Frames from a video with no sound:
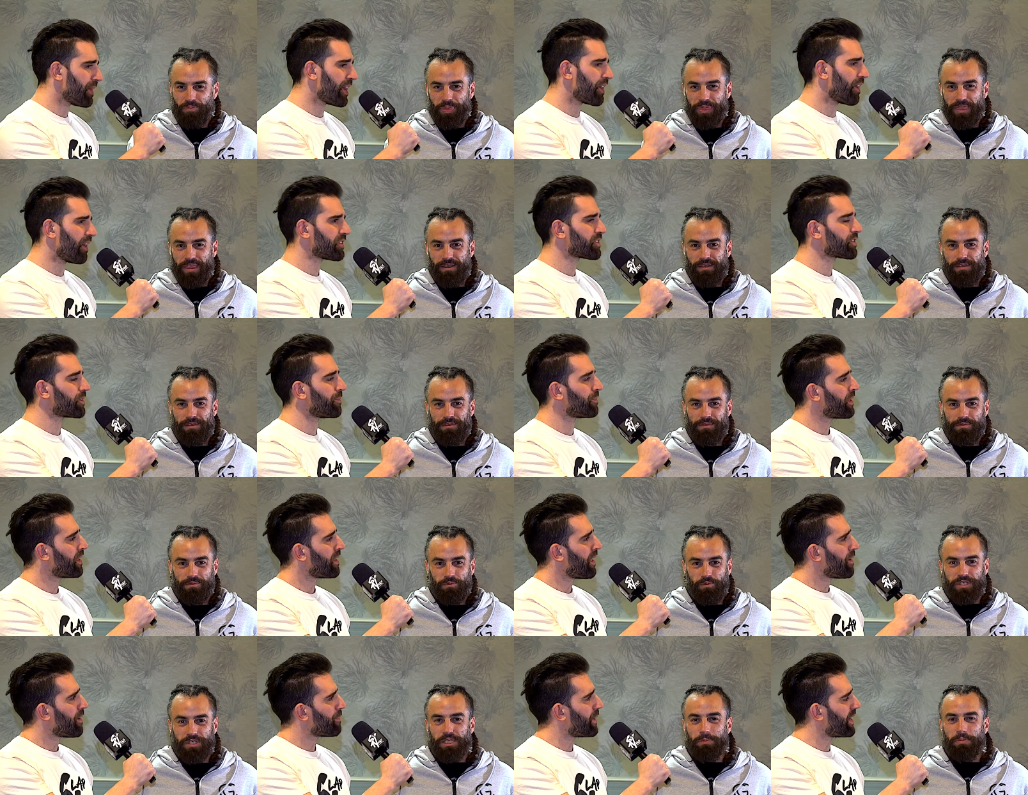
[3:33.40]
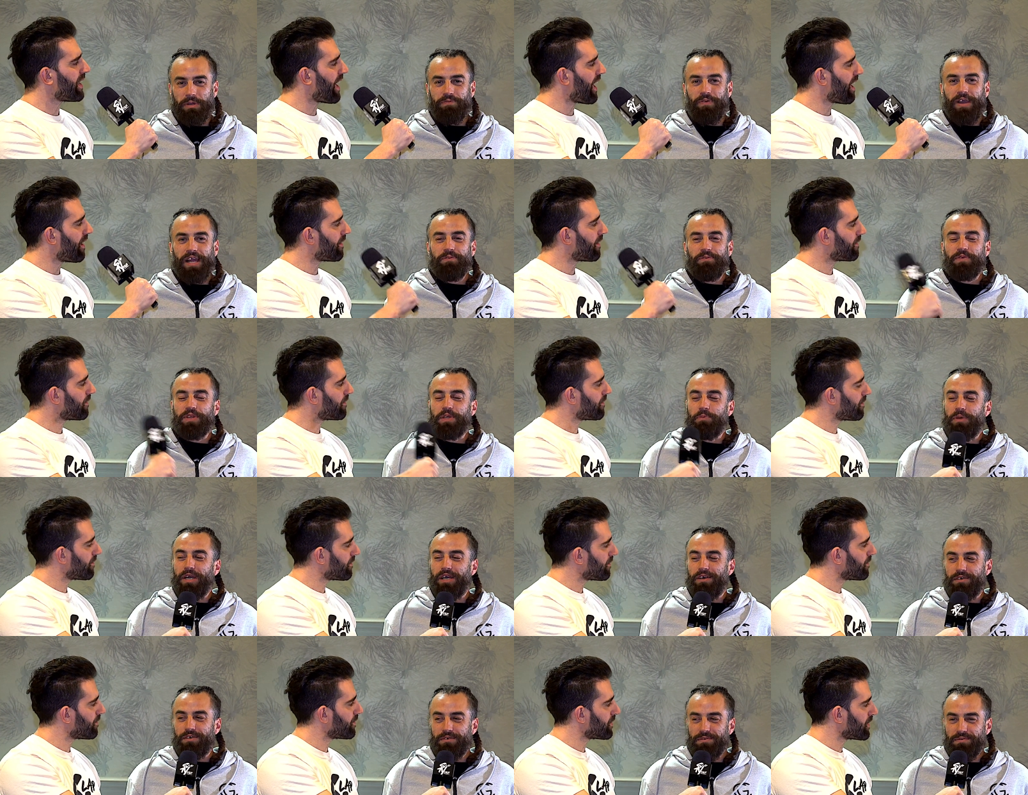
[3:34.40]
Speaker 1: man. Awesome. He's fighting for the
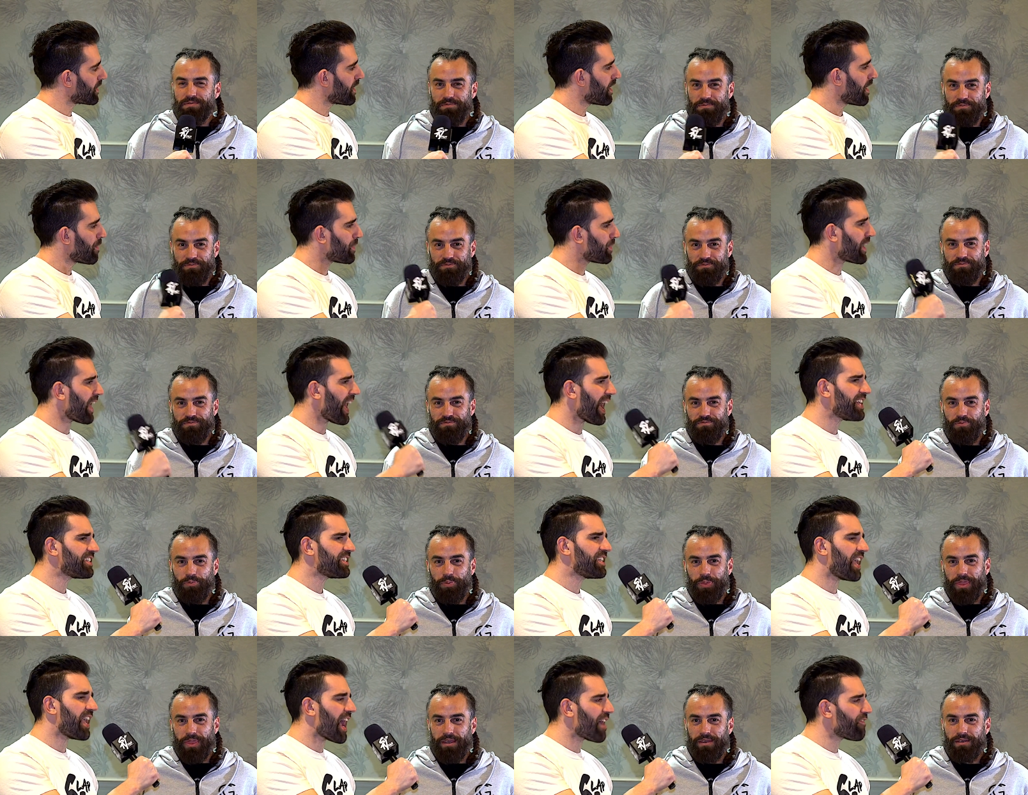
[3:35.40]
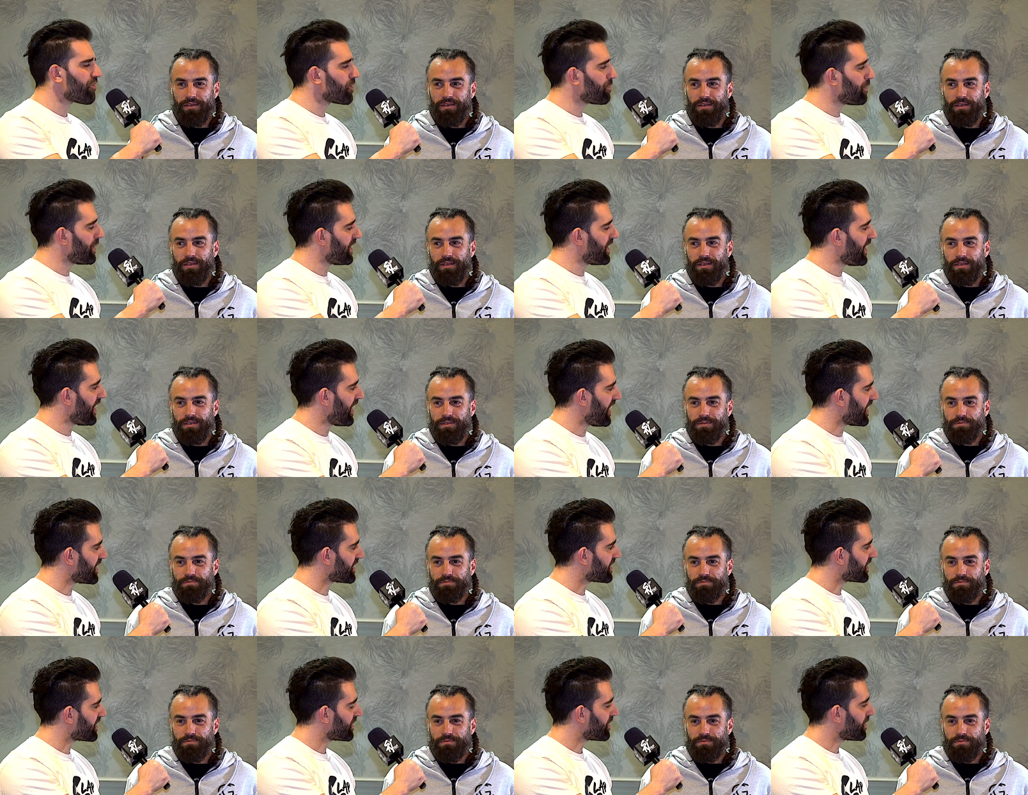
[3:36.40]
belt. But has he ever been
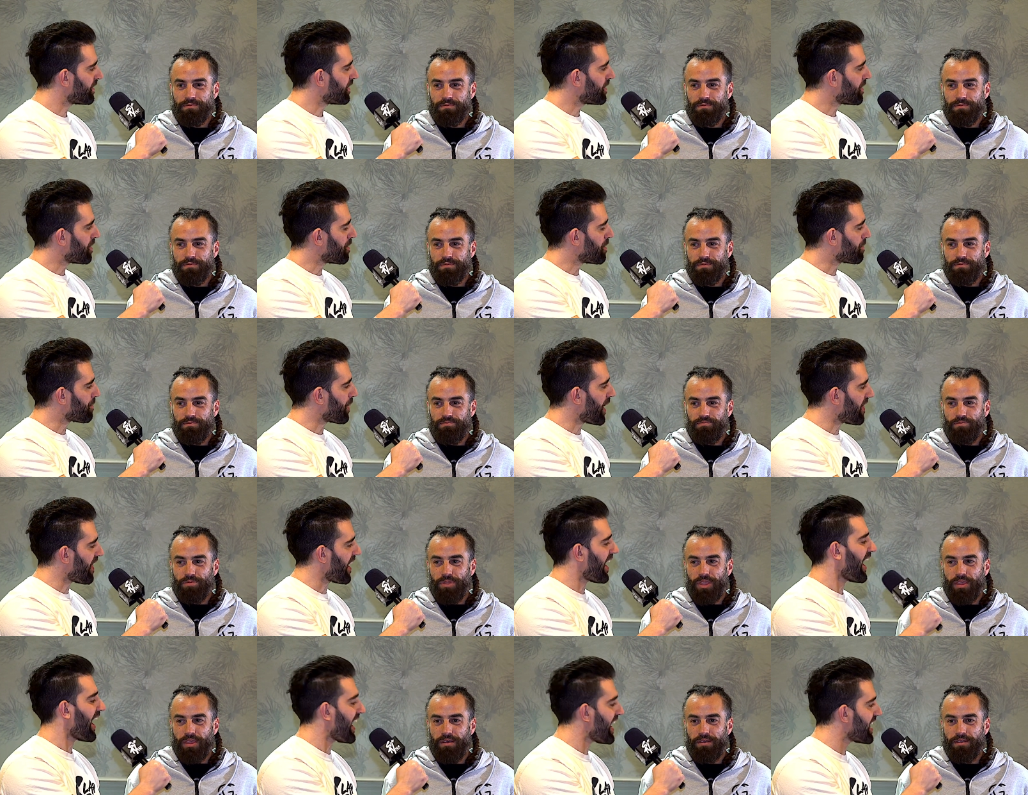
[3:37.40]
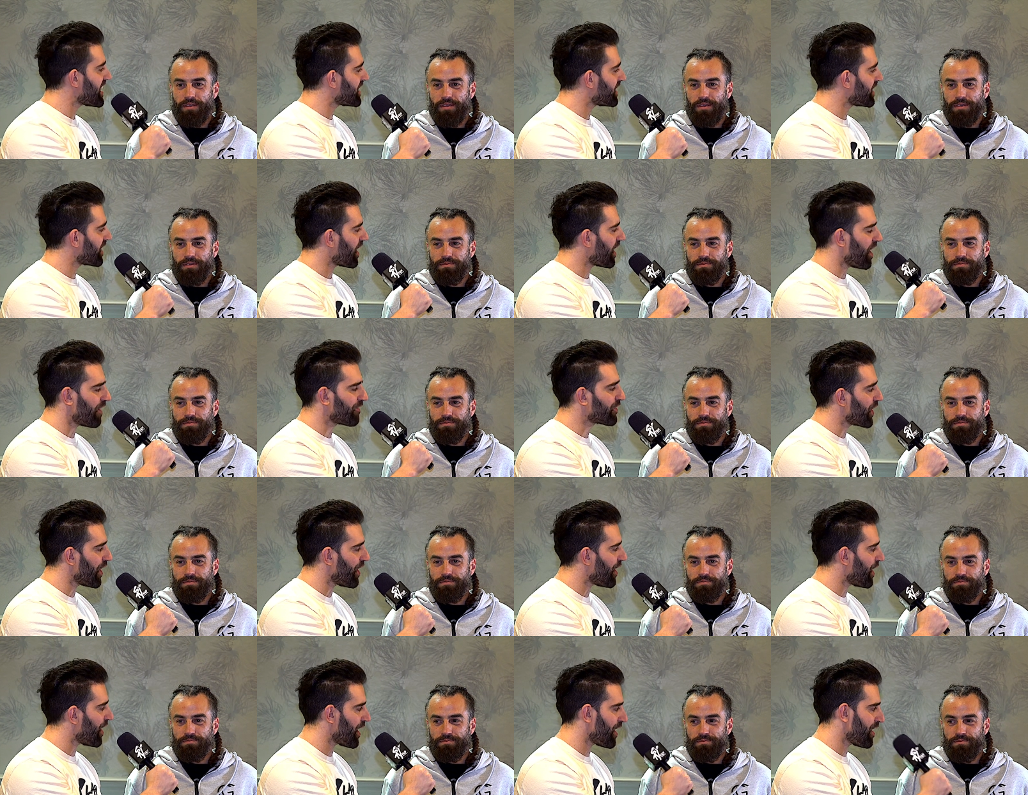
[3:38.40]
hit by the hand of
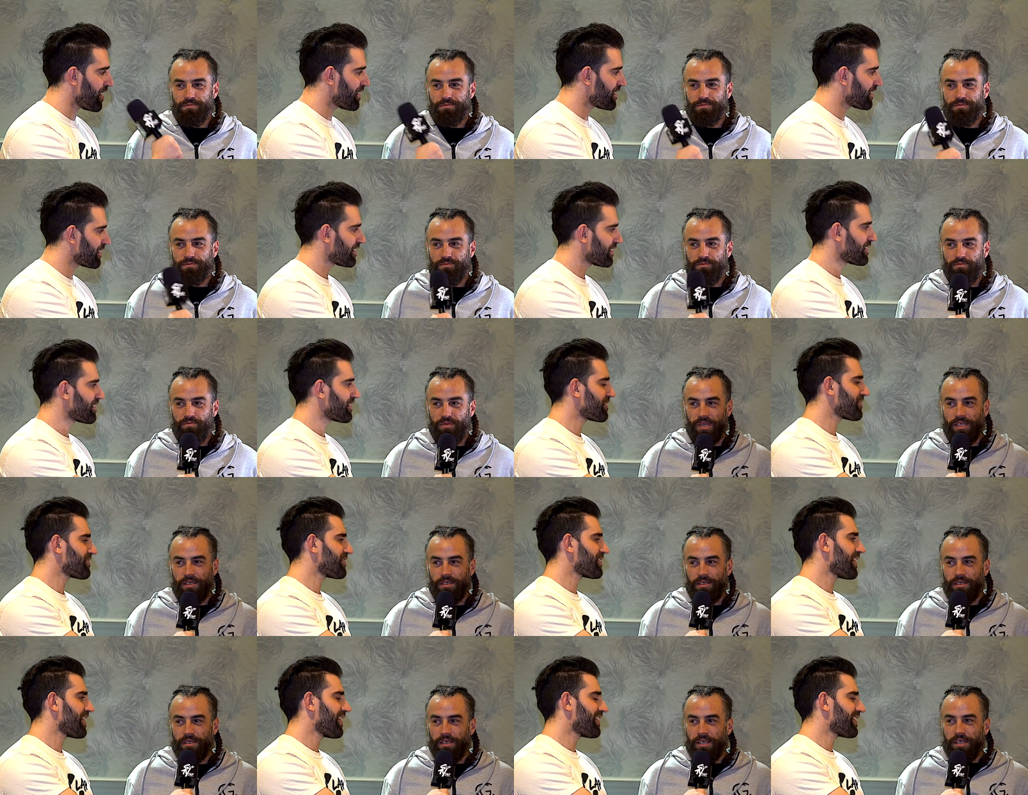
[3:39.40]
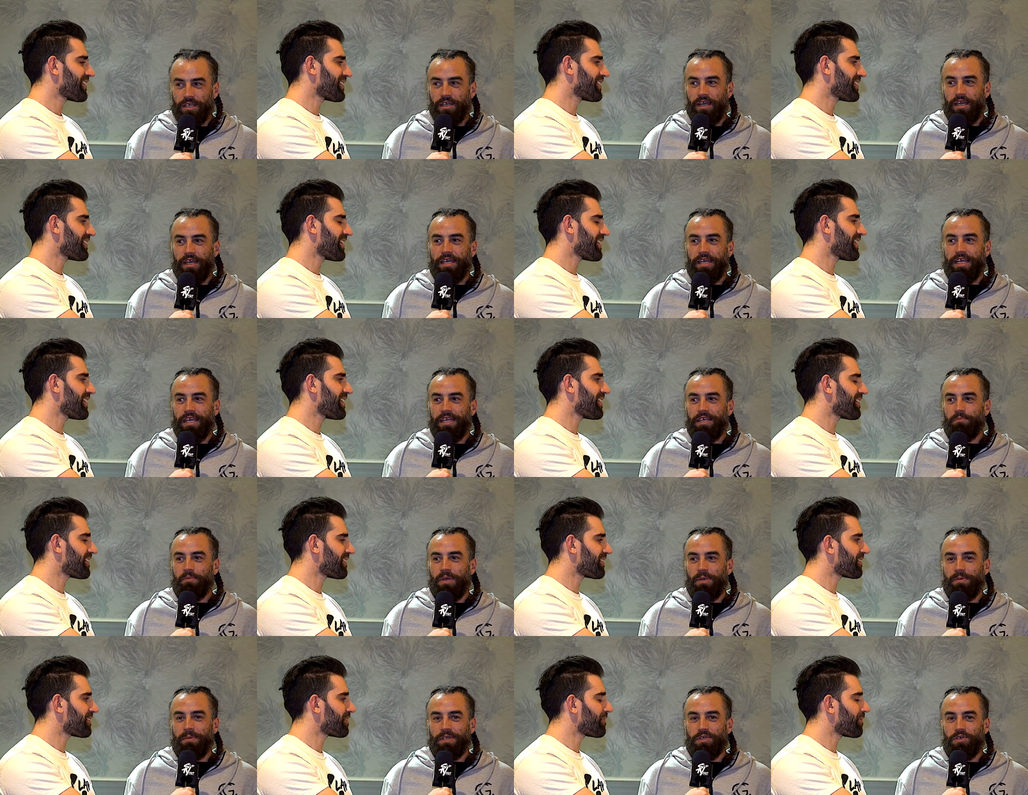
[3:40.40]
God? He got hit
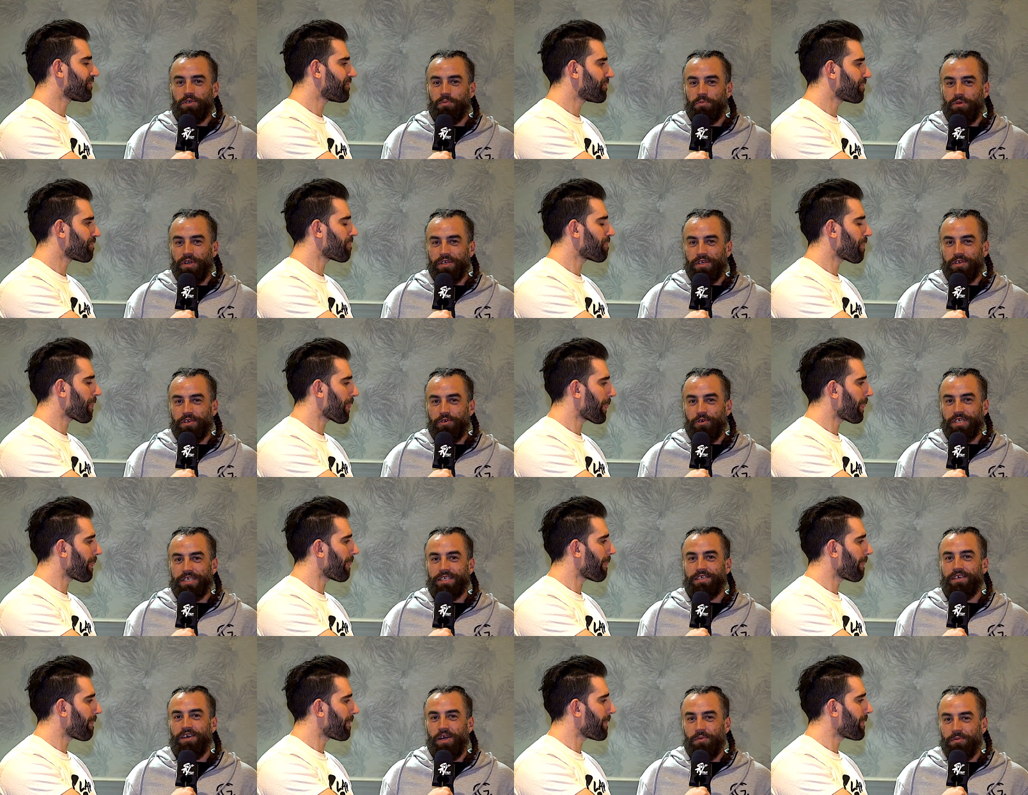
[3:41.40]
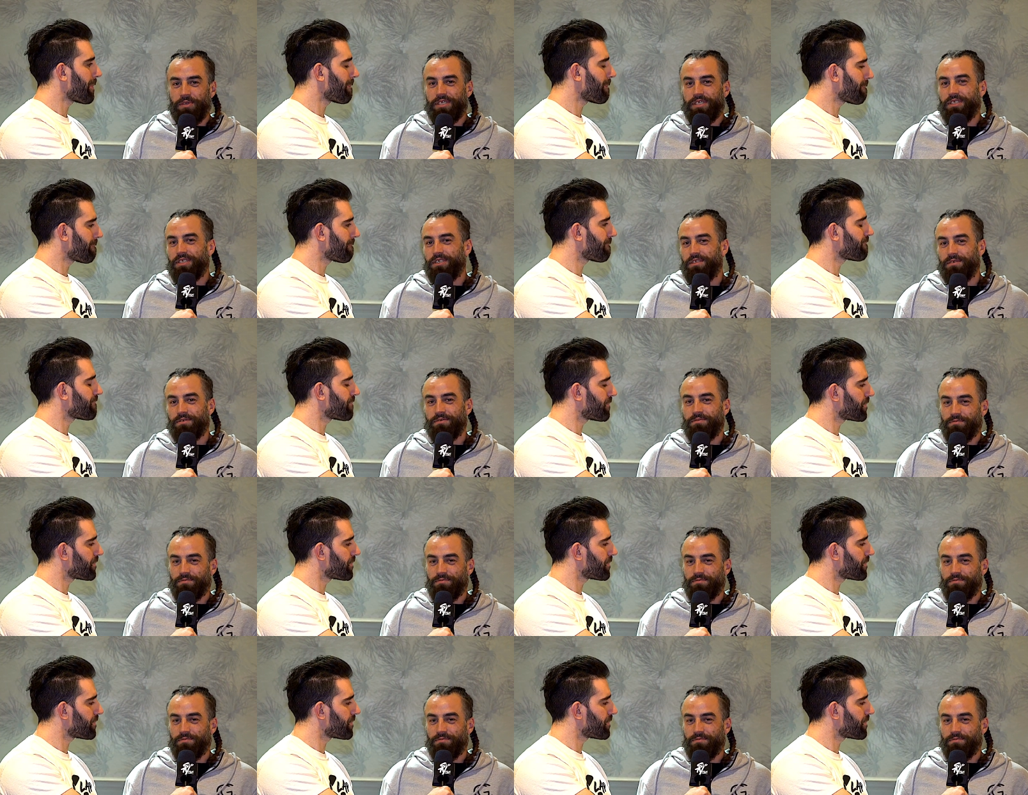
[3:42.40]
by my little brother, Chris Thomas.